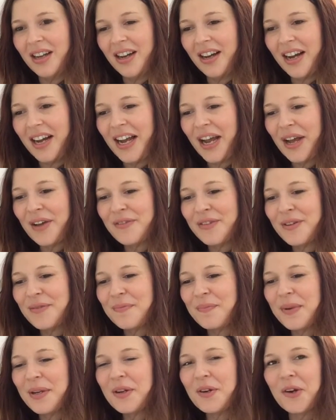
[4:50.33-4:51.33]
I haven't
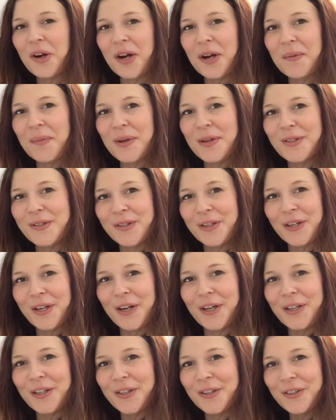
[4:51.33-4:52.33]
been great about doing
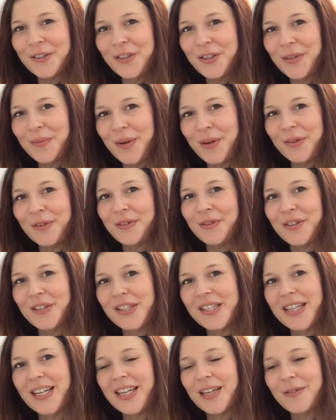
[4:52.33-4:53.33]
cardio during my reverse
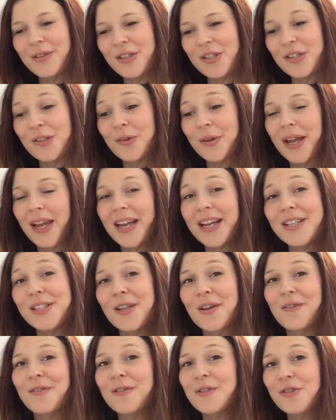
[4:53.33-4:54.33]
diet, which is okay because
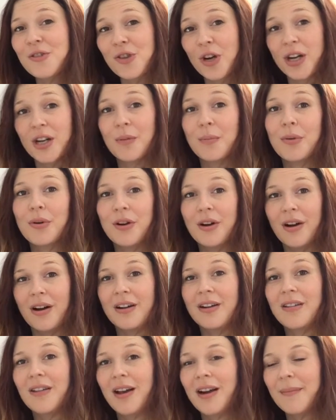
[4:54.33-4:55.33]
I was trying to put on
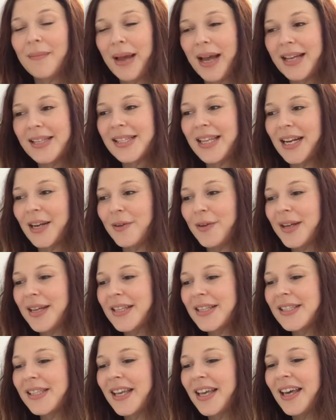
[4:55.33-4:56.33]
a lot of mass
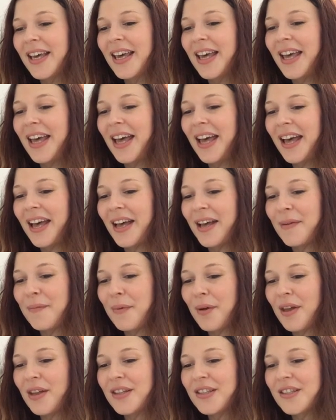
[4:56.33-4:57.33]
anyways.
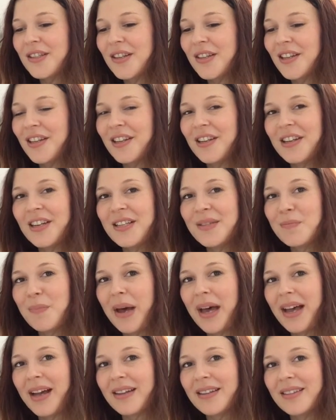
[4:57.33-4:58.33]
But it's
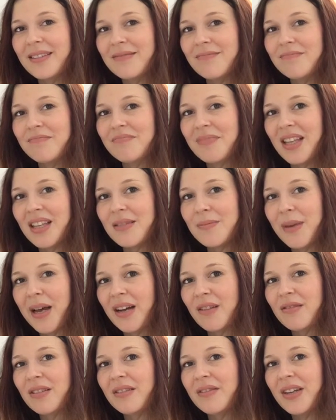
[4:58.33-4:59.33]
back. It's
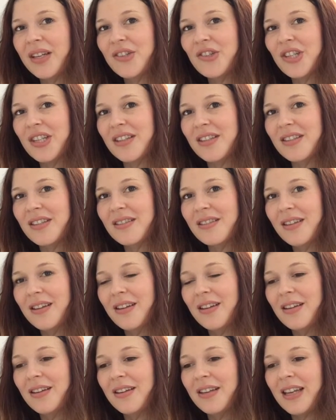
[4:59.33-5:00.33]
back with a vengeance.
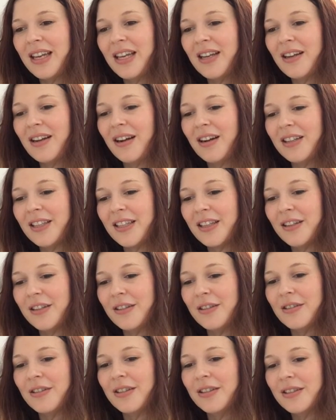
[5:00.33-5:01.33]
Hit
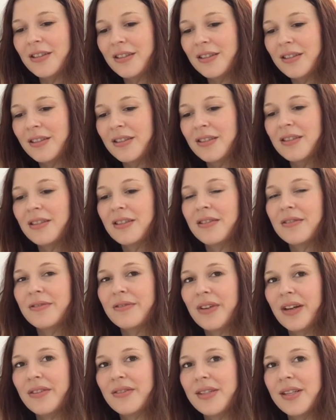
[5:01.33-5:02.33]
cardio
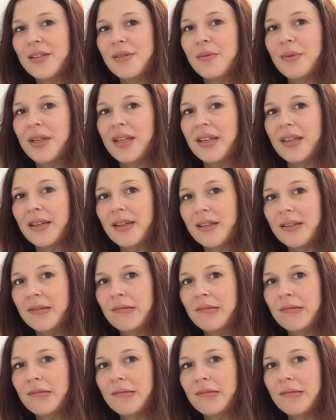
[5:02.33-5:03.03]
5 days a week.